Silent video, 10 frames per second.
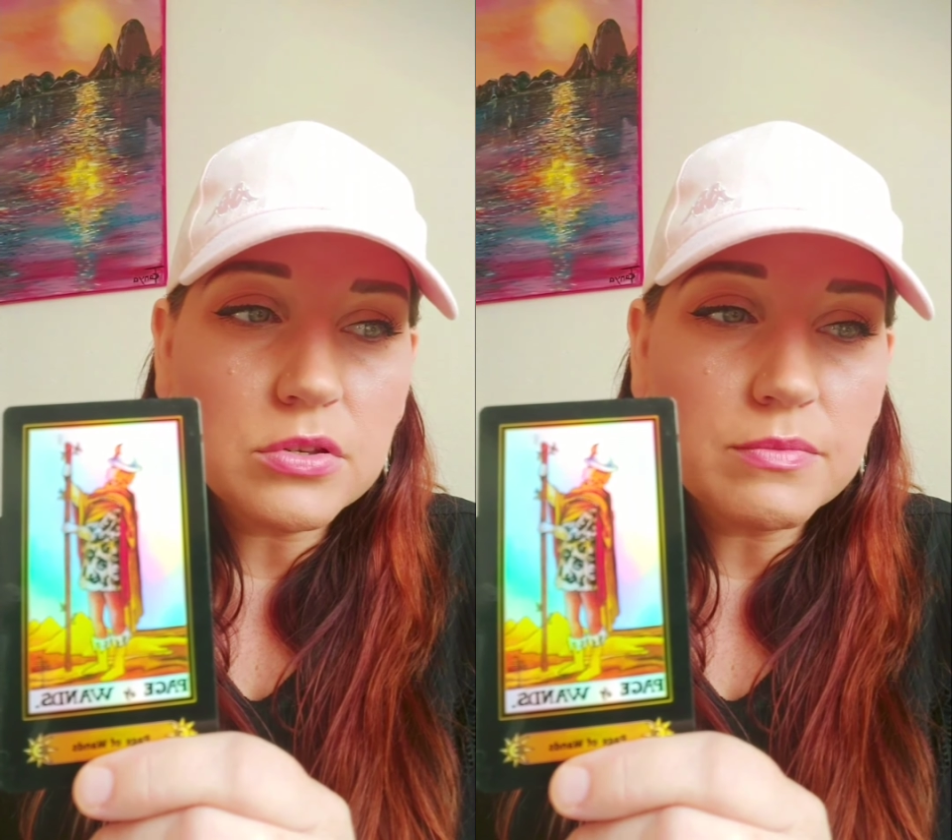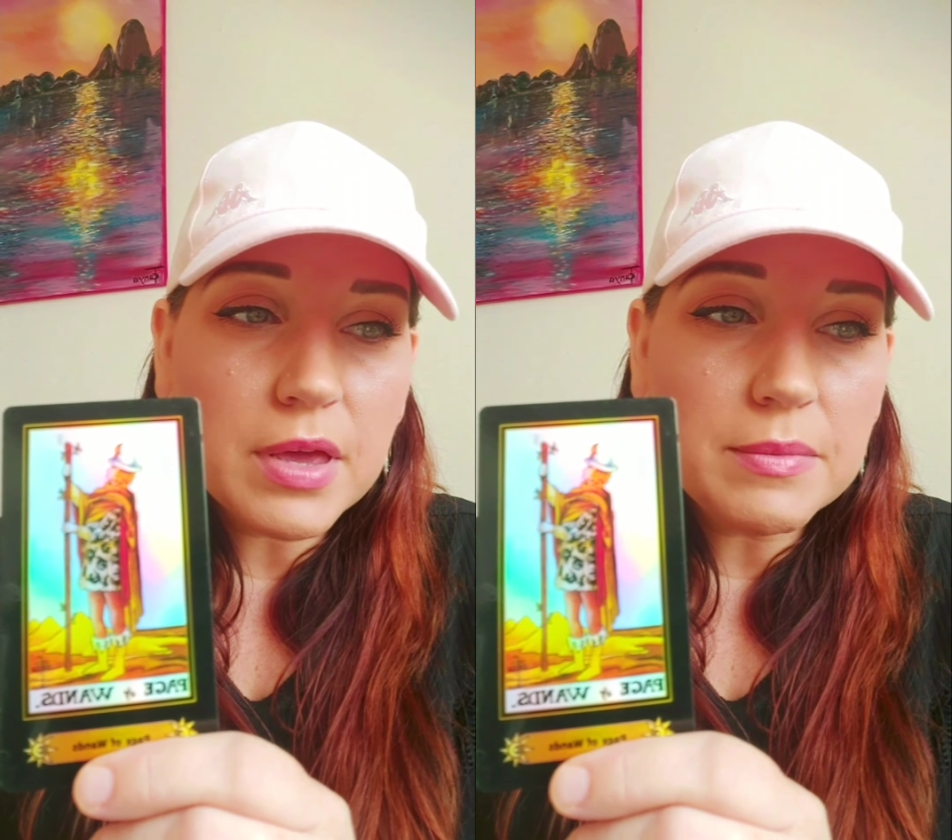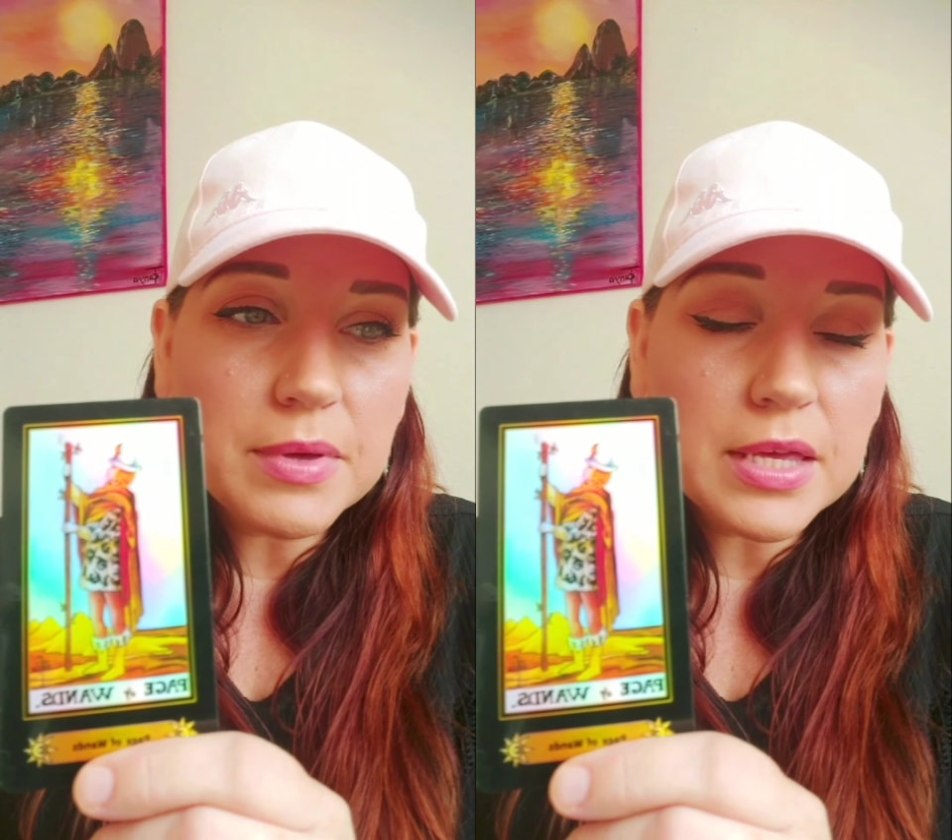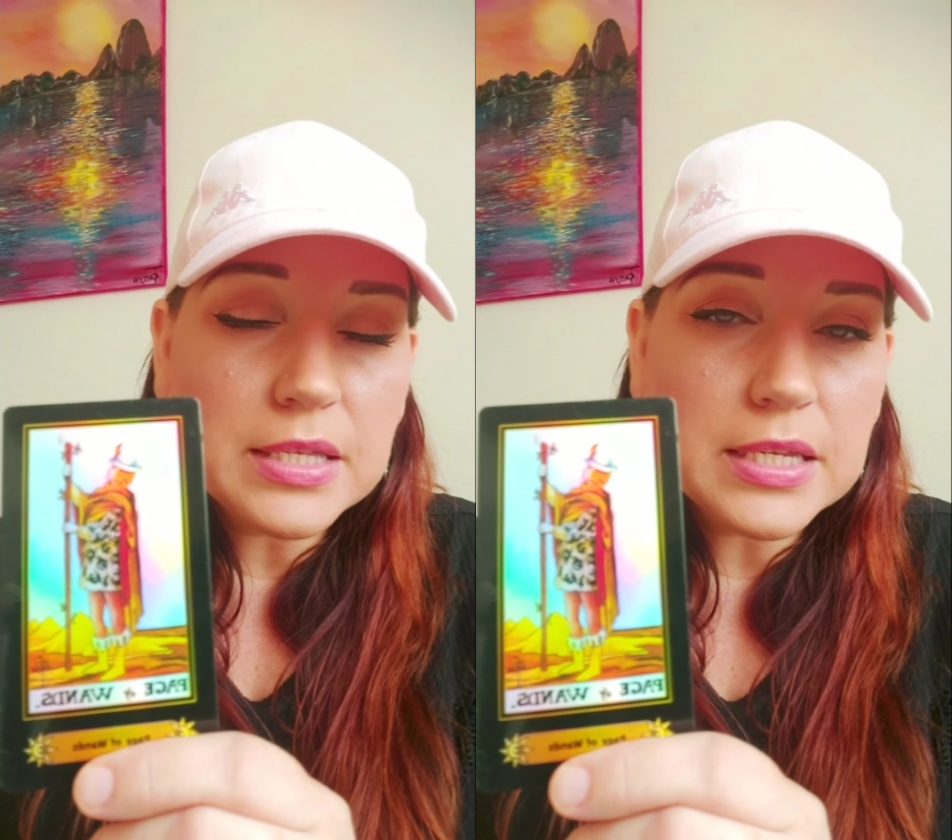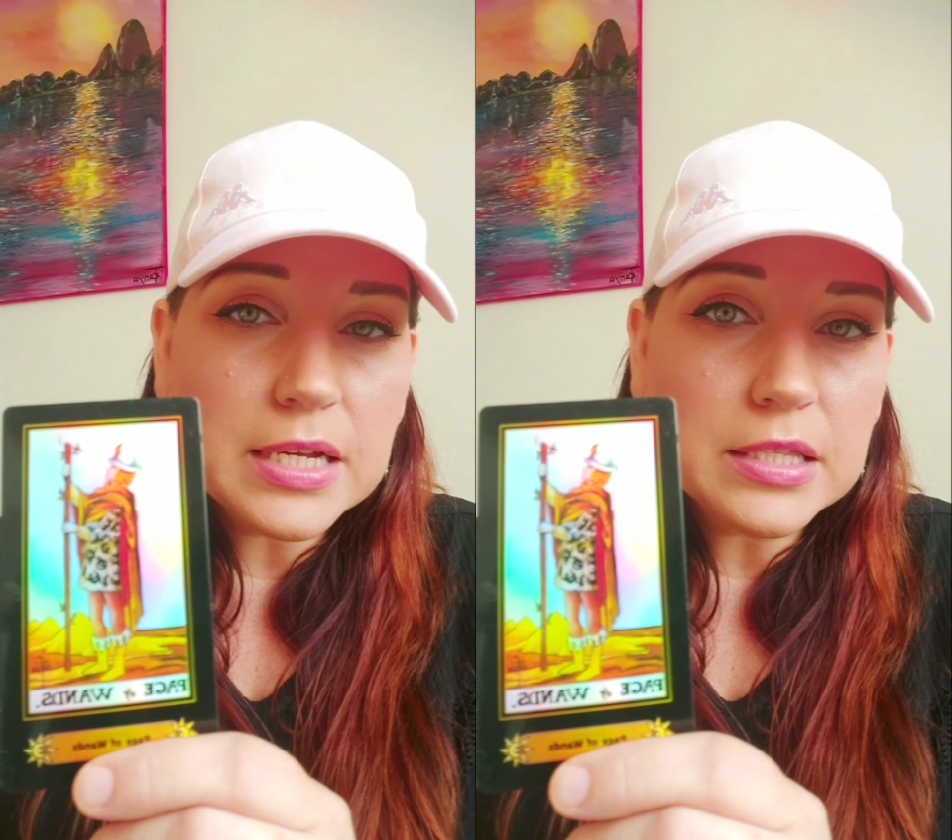to maybe
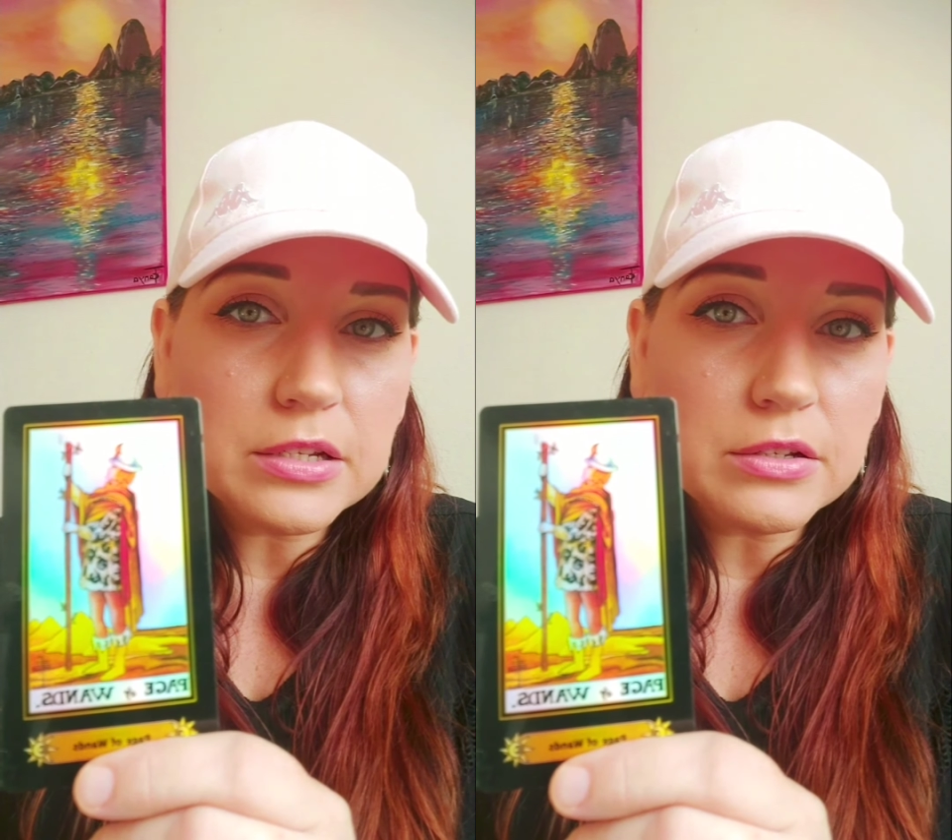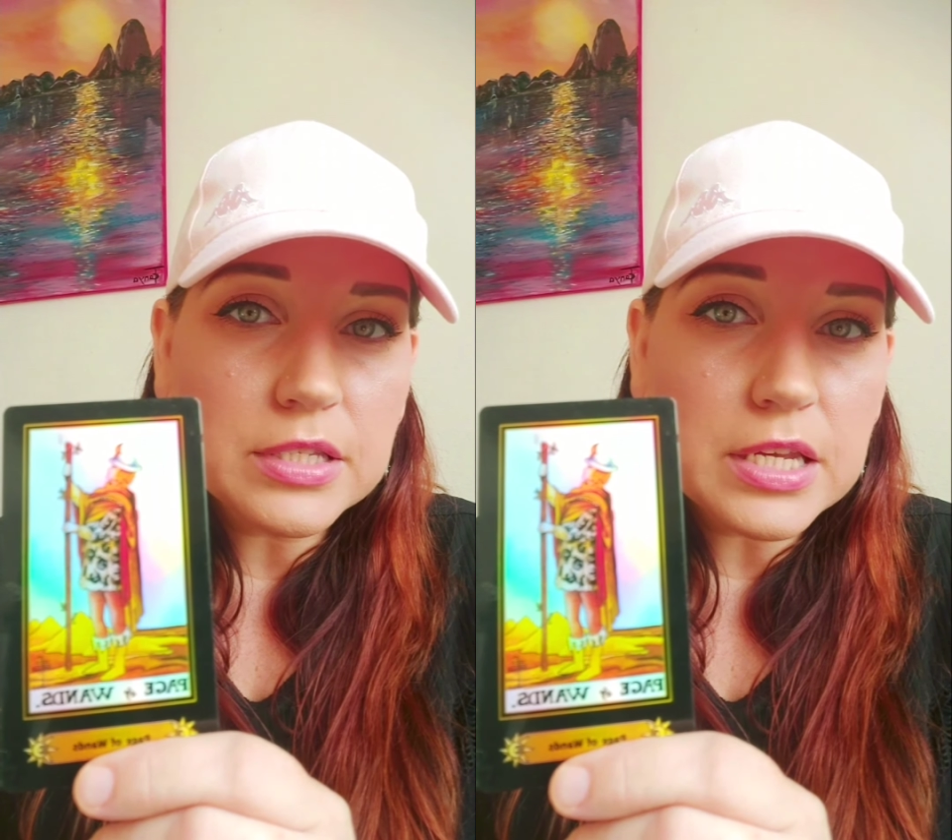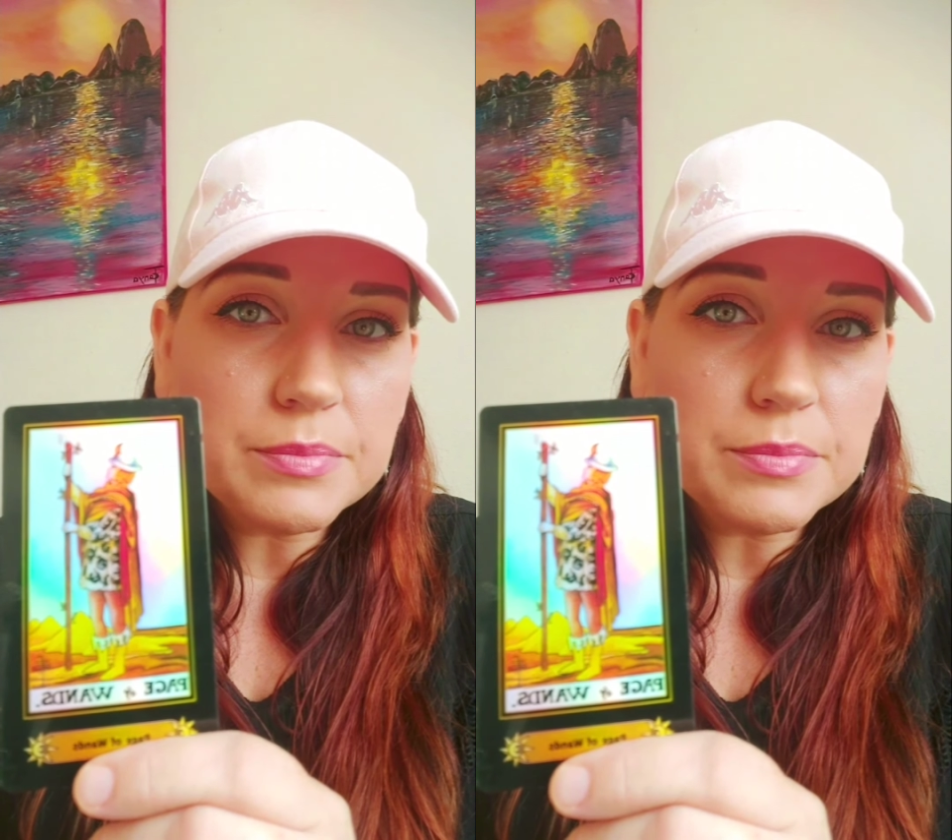dig a little